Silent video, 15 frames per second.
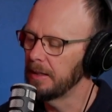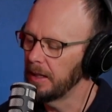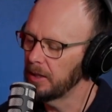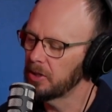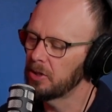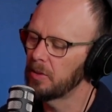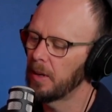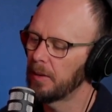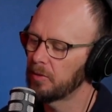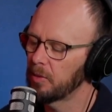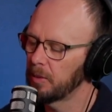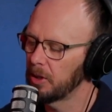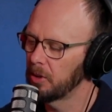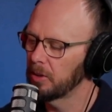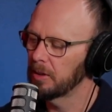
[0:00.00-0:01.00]
Yes, you have to
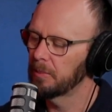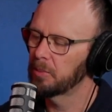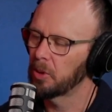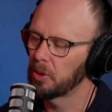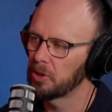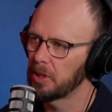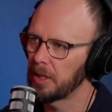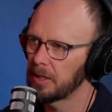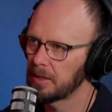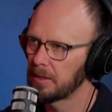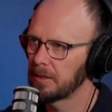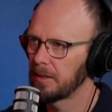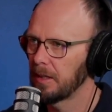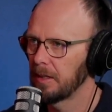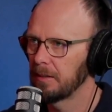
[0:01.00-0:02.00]
be good at the projects
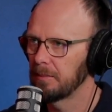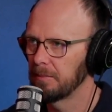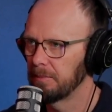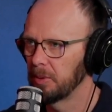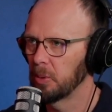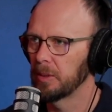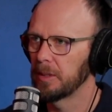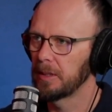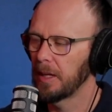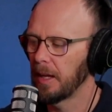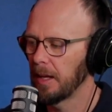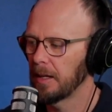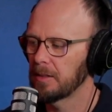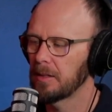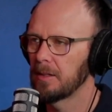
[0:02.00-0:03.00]
and building the
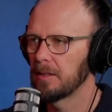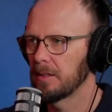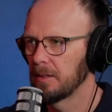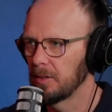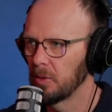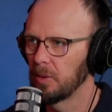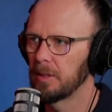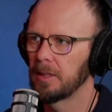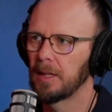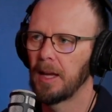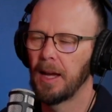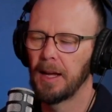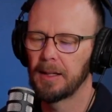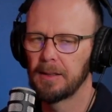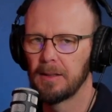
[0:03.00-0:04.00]
houses and doing the
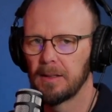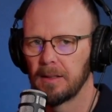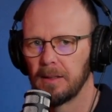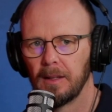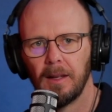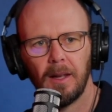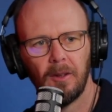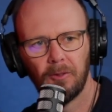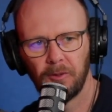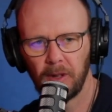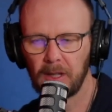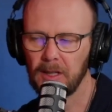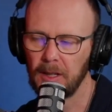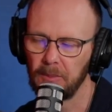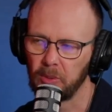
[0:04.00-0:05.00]
gardens and
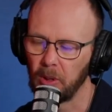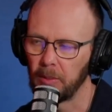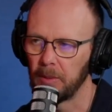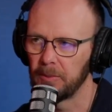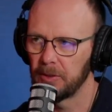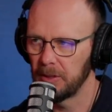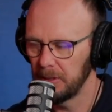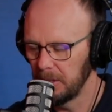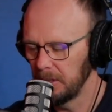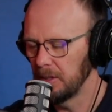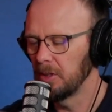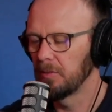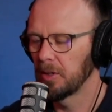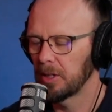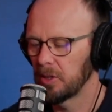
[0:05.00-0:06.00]
fixing problems.
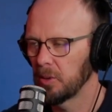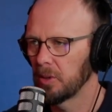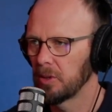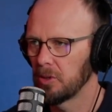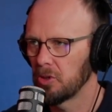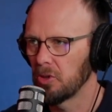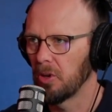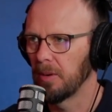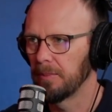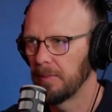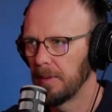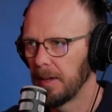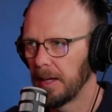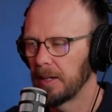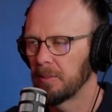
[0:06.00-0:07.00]
You've got to do a good job,
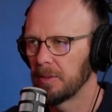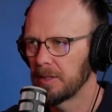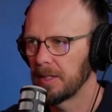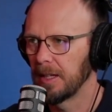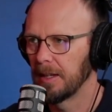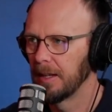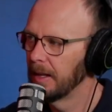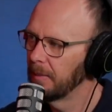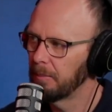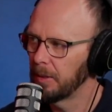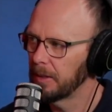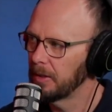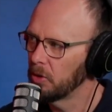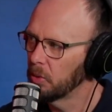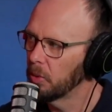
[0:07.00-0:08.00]
100%. But
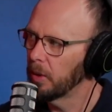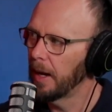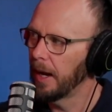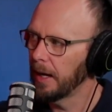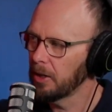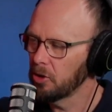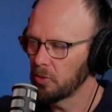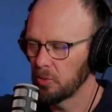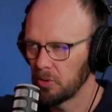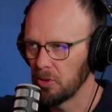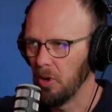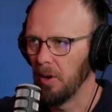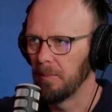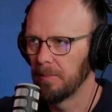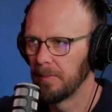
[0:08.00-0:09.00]
your actual
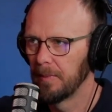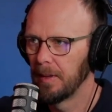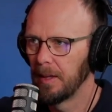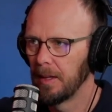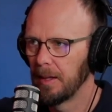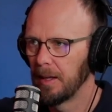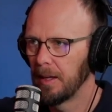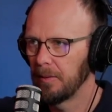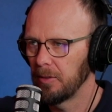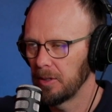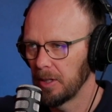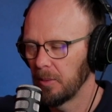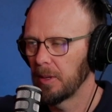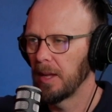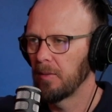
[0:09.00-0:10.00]
job, if you
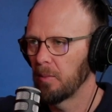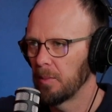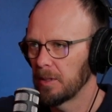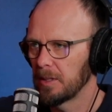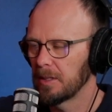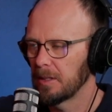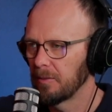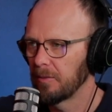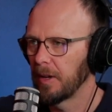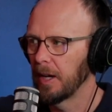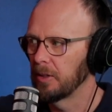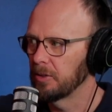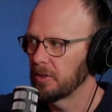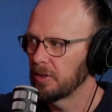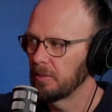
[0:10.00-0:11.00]
don't want to have a business that
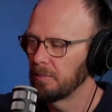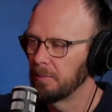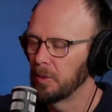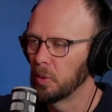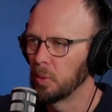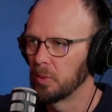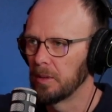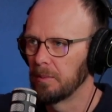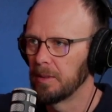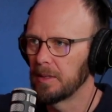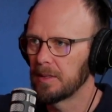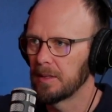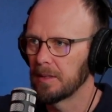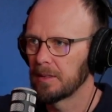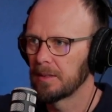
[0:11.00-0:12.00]
fails, is to build the
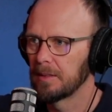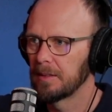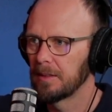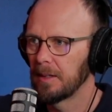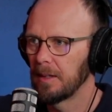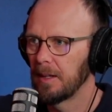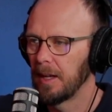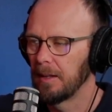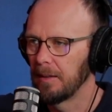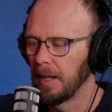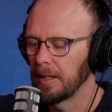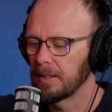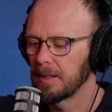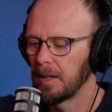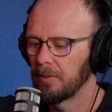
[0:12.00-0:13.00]
business. And
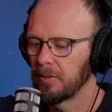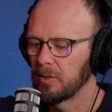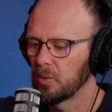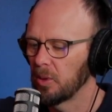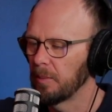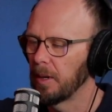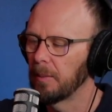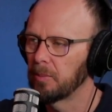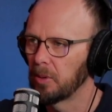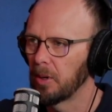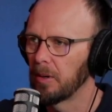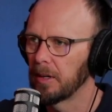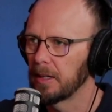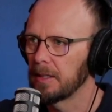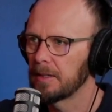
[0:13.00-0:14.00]
that stuff is all about
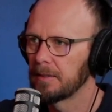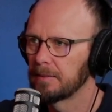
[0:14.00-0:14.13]
priorities.